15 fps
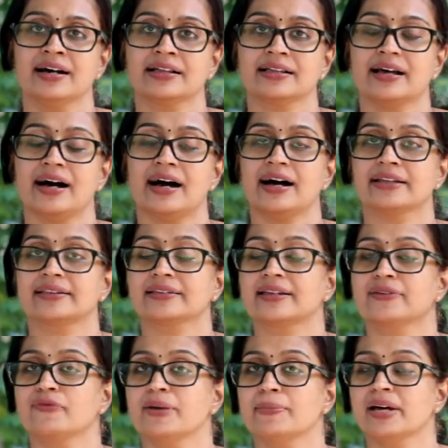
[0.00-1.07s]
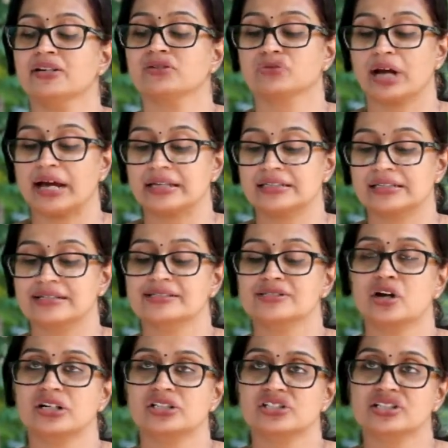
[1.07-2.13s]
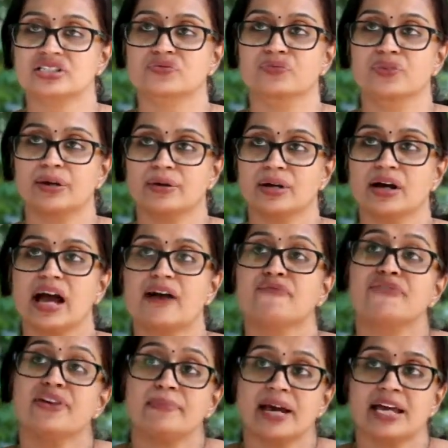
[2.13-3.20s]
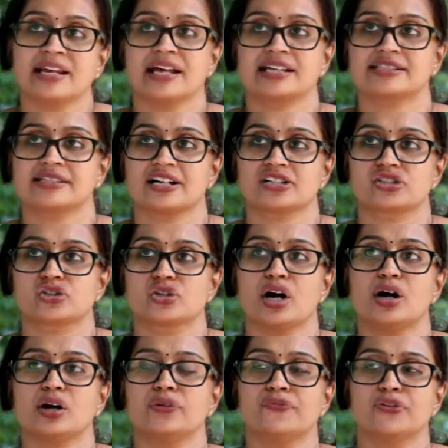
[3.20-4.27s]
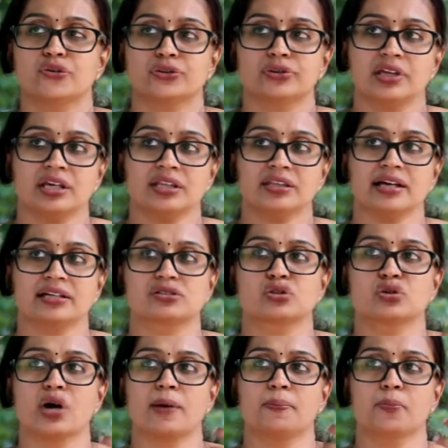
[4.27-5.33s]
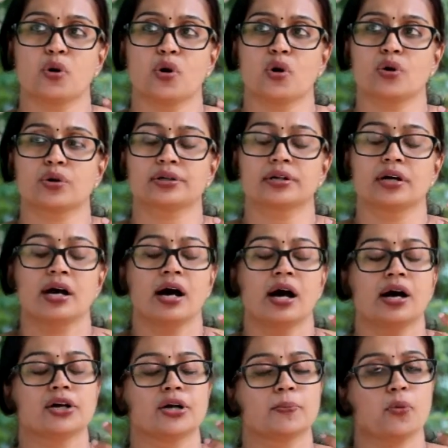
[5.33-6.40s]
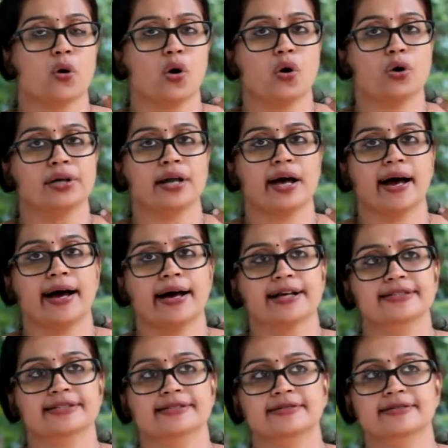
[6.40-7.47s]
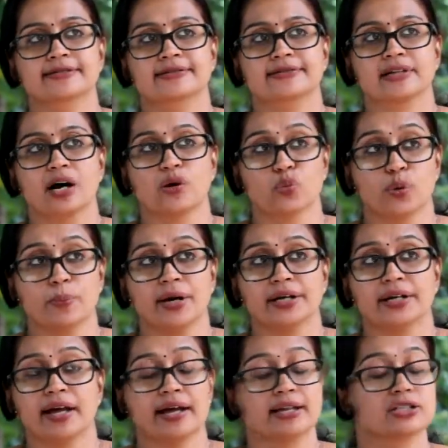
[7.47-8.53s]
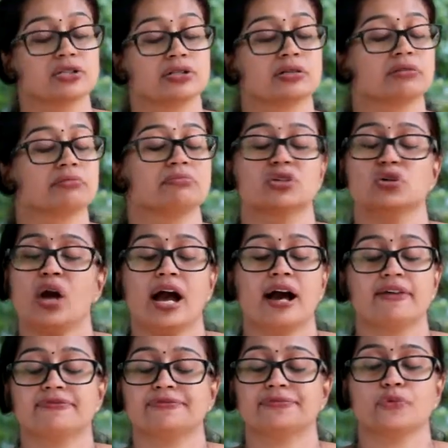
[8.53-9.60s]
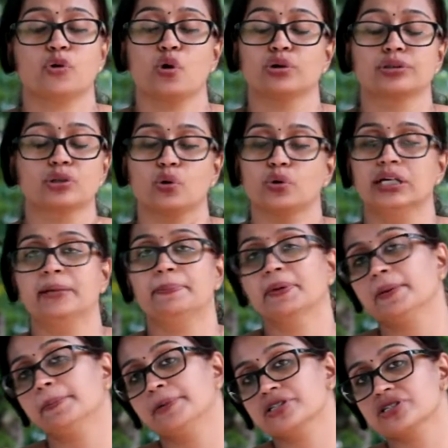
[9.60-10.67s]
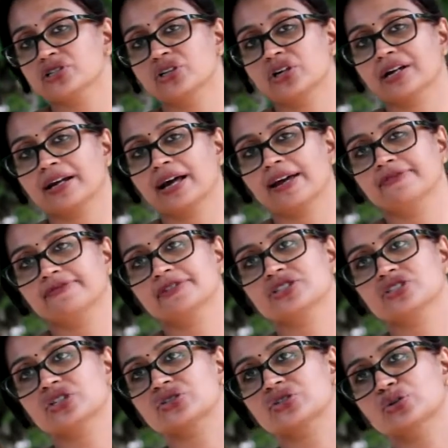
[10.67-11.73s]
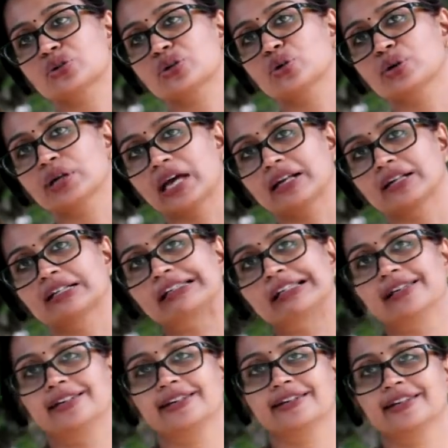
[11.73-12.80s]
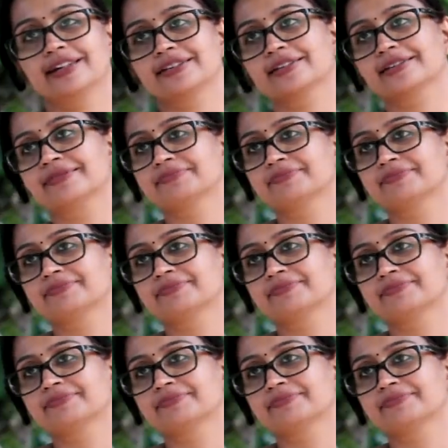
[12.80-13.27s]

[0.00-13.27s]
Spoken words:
The women writers, not just women as such. If you think that you're born as a woman and you have the only purpose in your life is just to cook and clean and